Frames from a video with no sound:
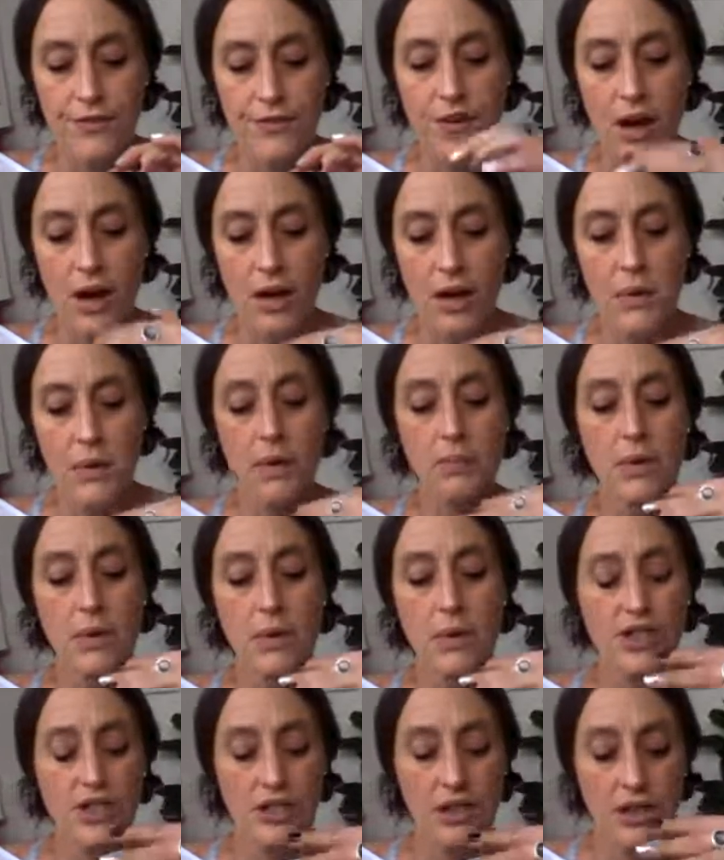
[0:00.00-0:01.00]
from
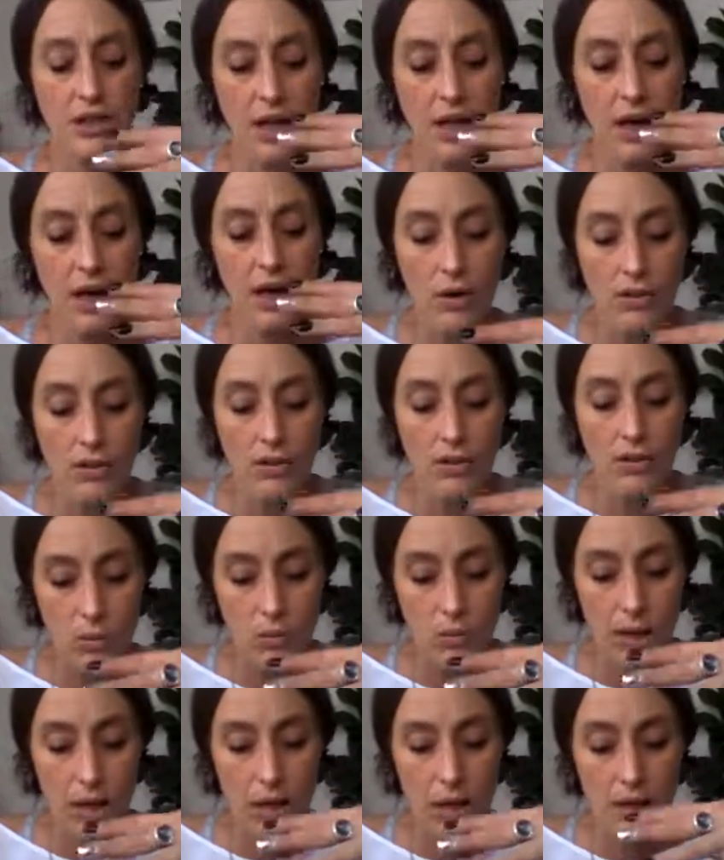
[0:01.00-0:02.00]
emotional
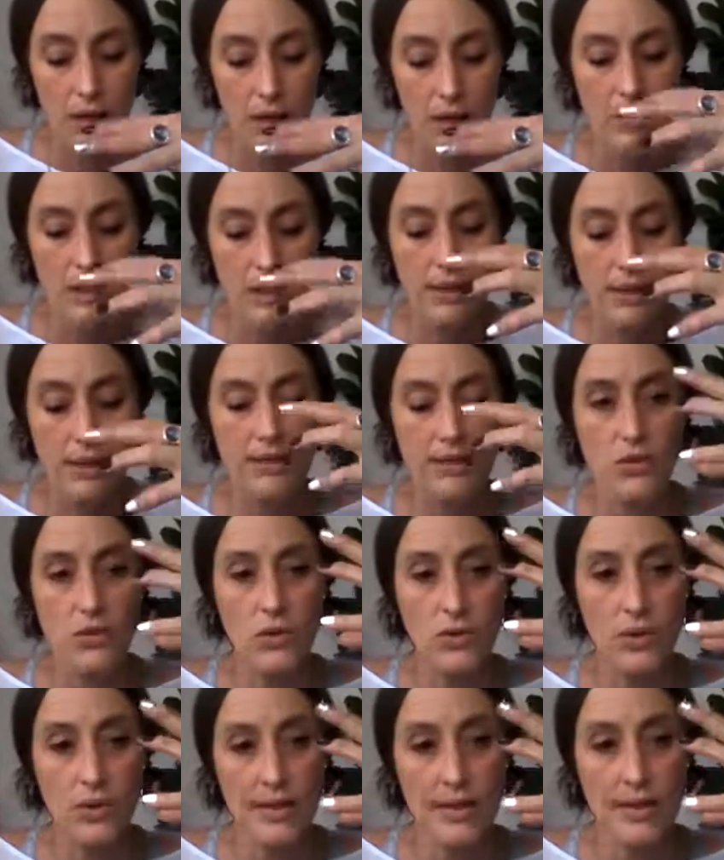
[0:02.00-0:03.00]
overwhelm is
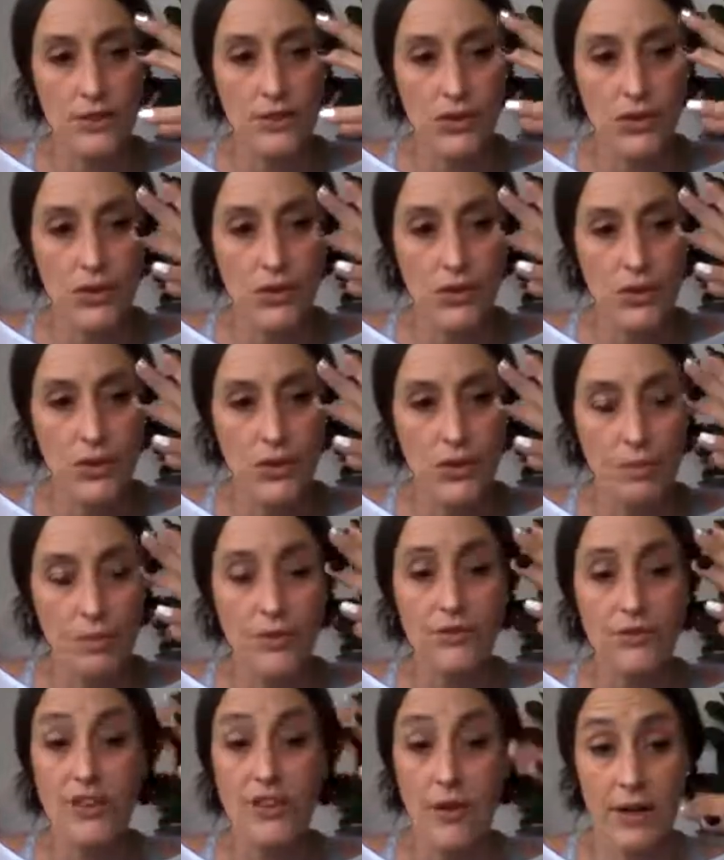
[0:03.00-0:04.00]
going to
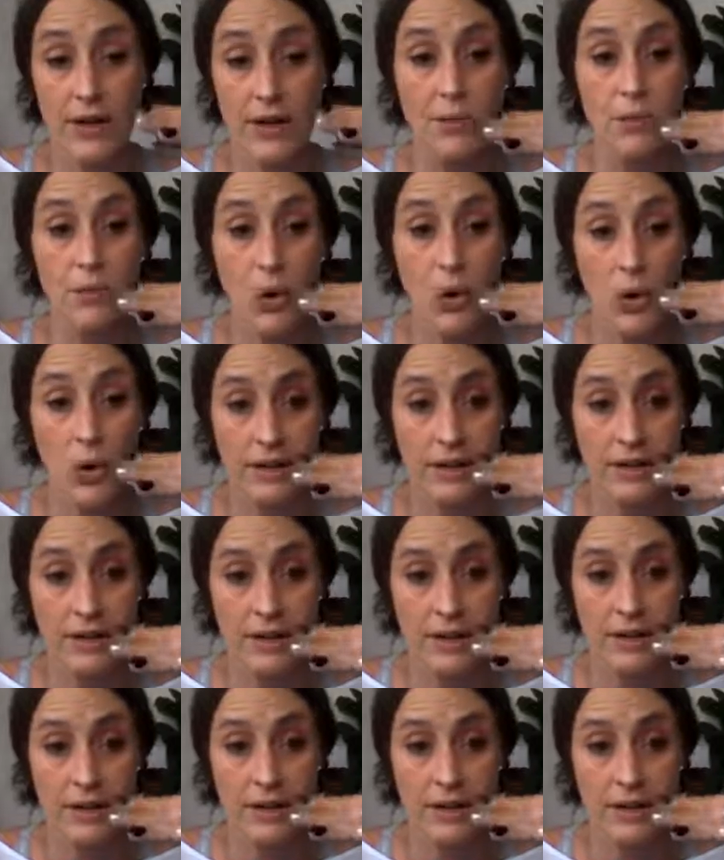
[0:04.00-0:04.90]
be very important.